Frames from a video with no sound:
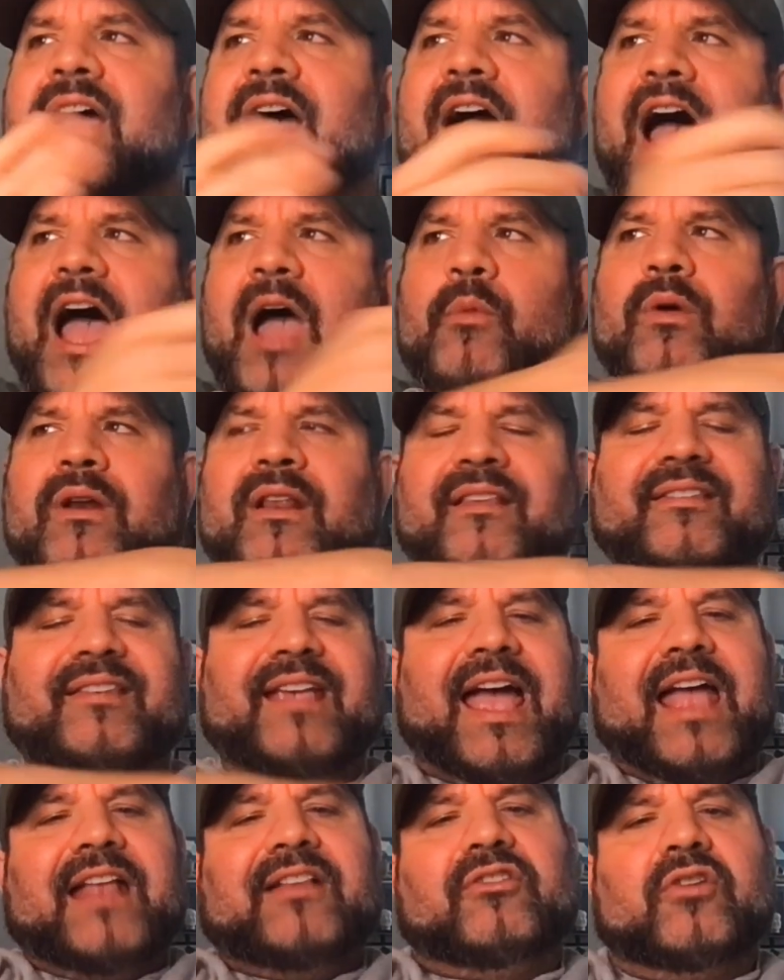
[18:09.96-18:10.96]
I wouldn't
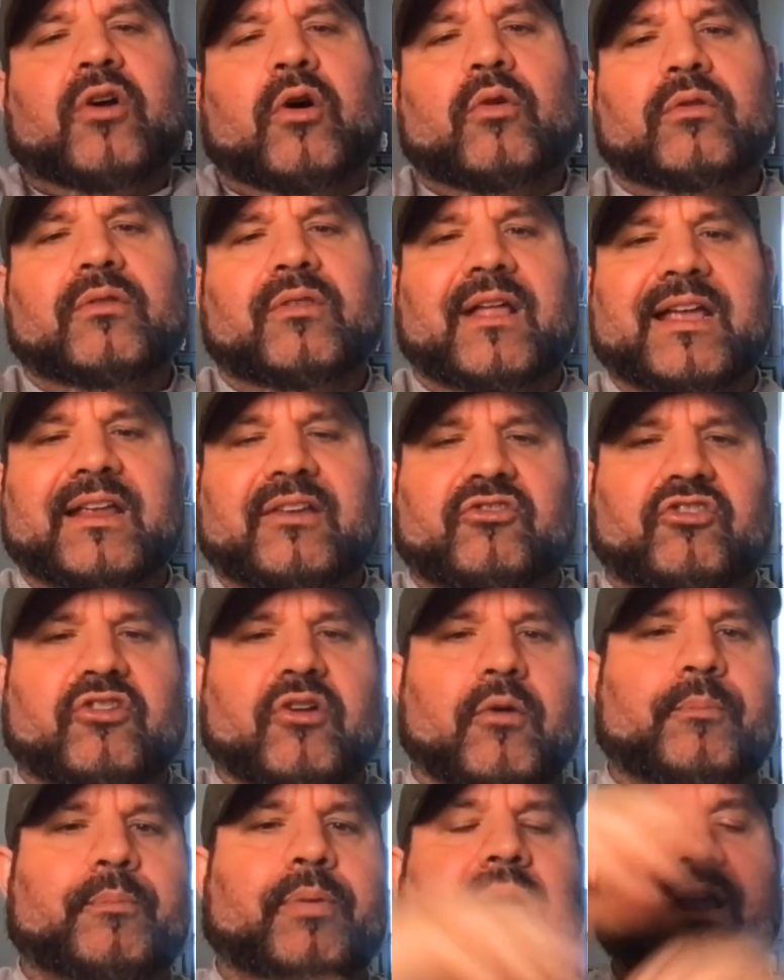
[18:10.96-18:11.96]
say I don't like Joe
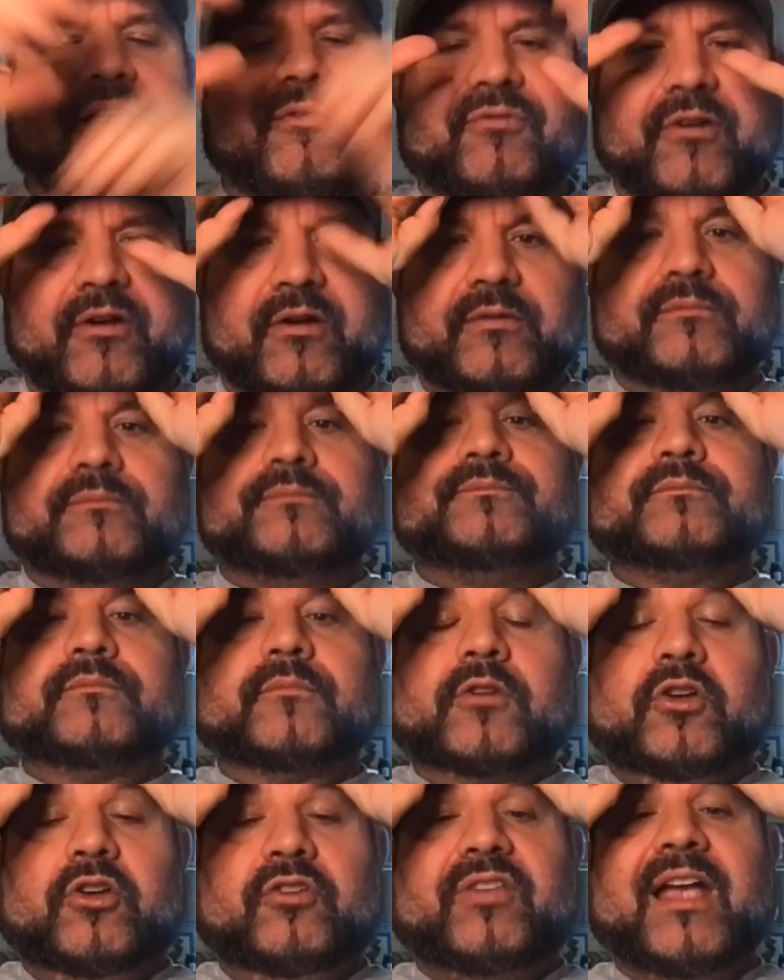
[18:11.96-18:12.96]
Pyfer,
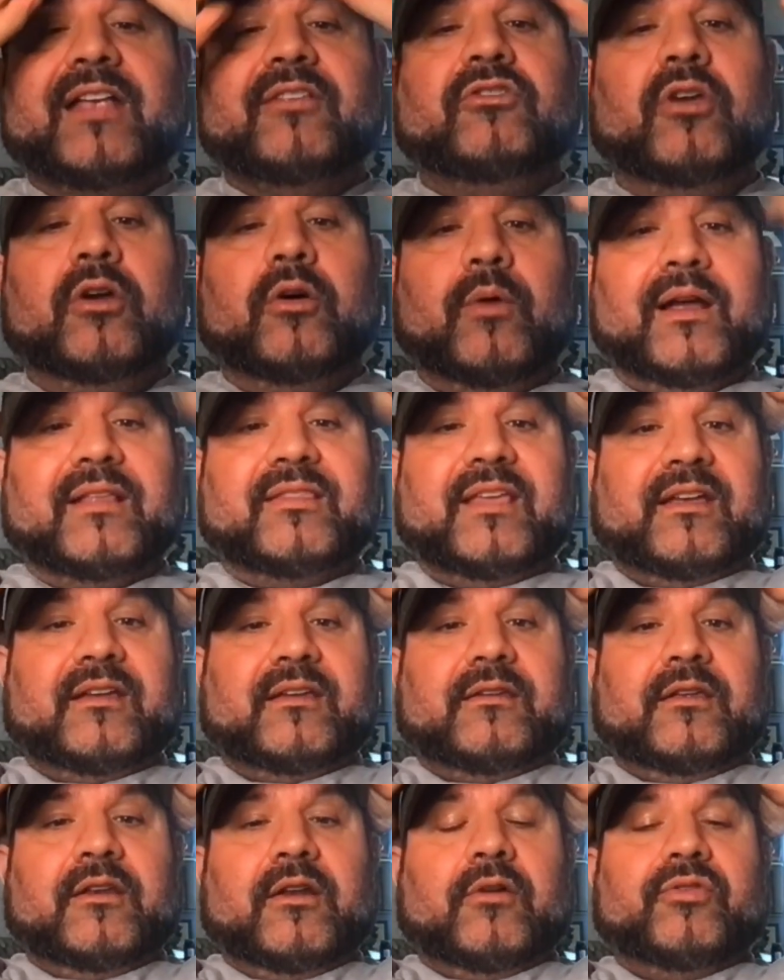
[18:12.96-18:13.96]
because I do. I think,
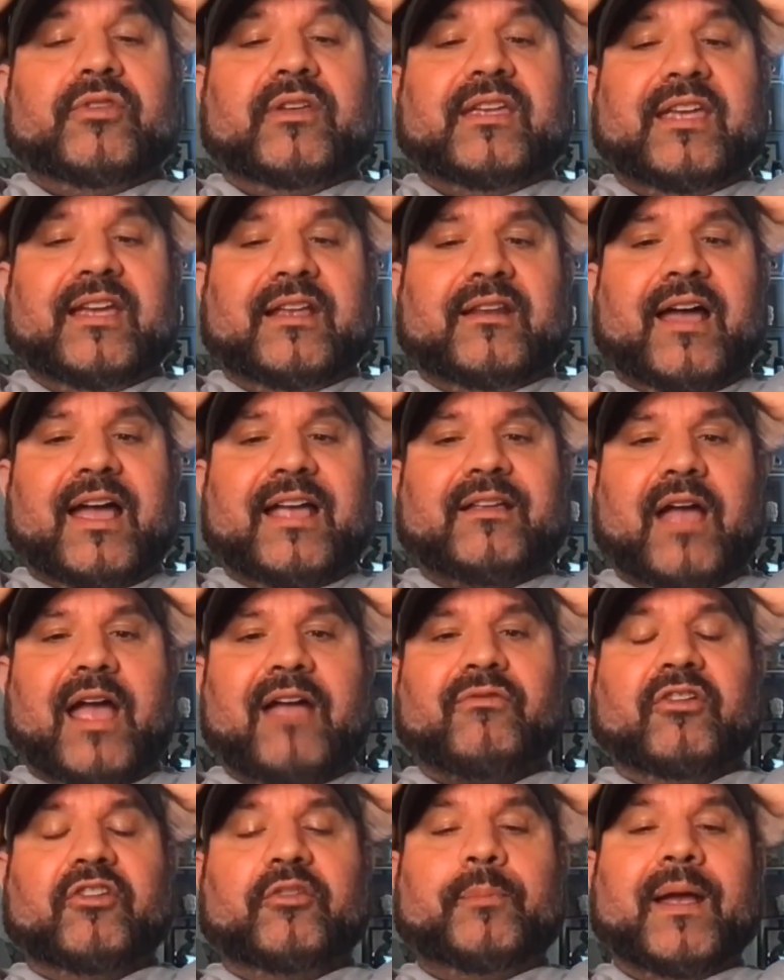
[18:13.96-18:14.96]
you know, the kid, I
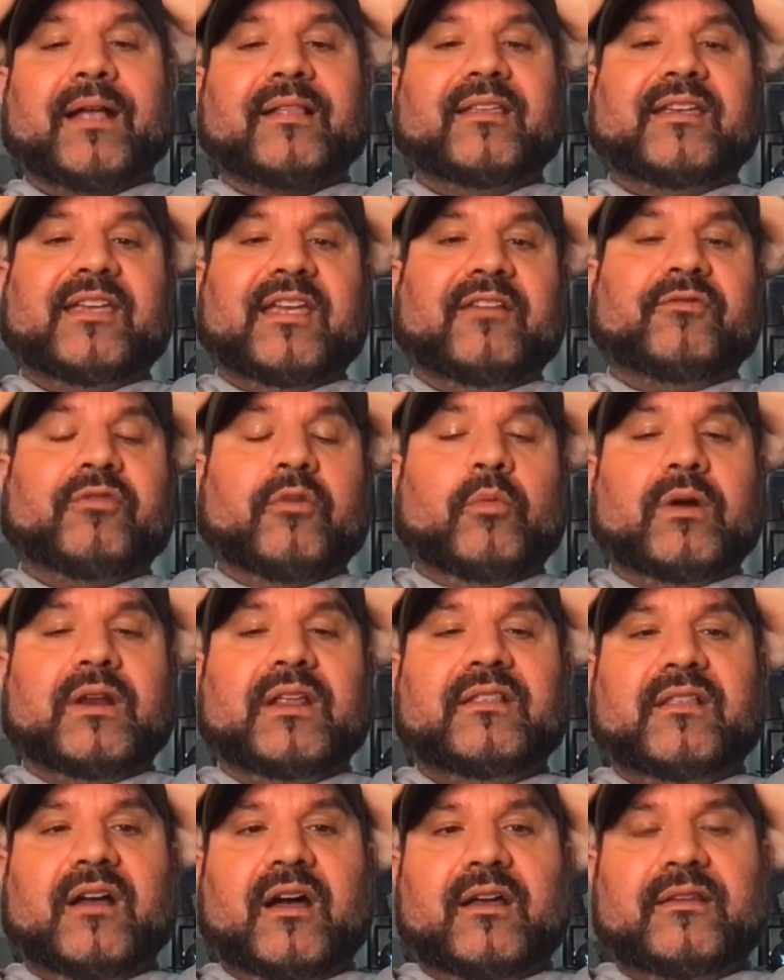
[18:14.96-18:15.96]
respect the kid for what he
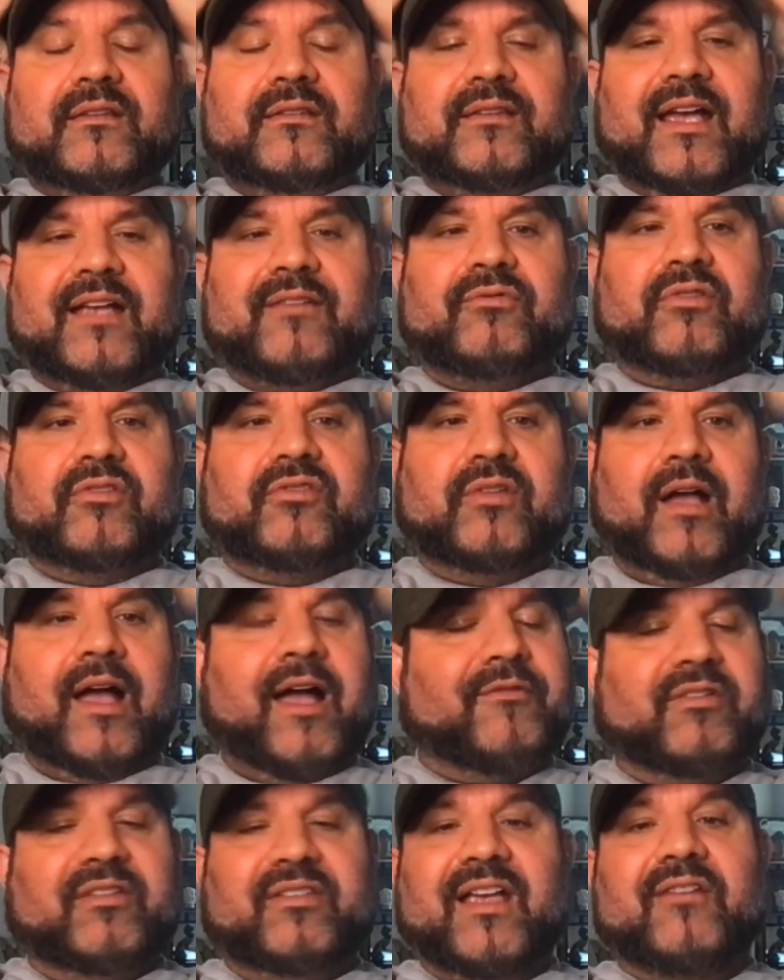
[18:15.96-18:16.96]
does.
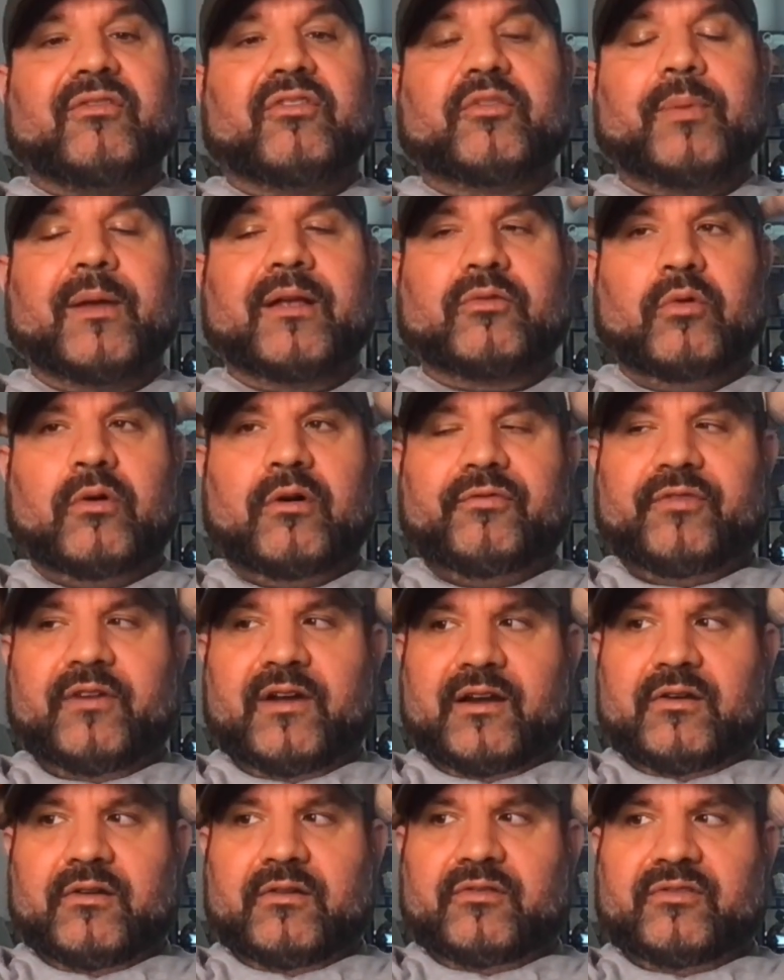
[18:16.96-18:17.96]
Obviously, I respect all
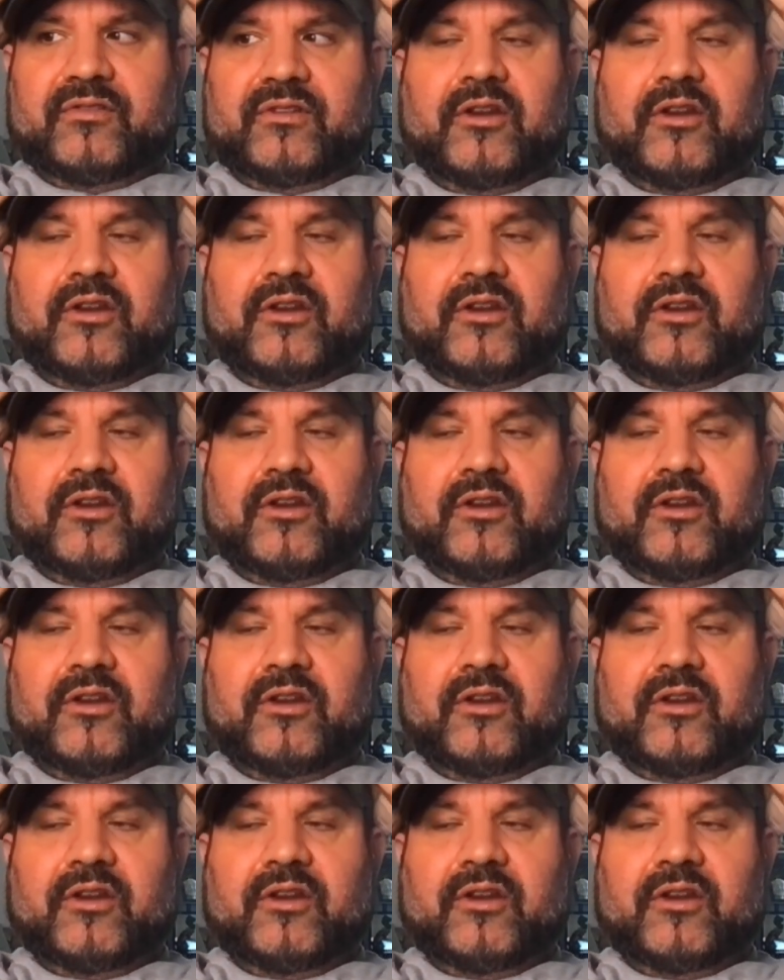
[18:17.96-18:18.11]
fighters.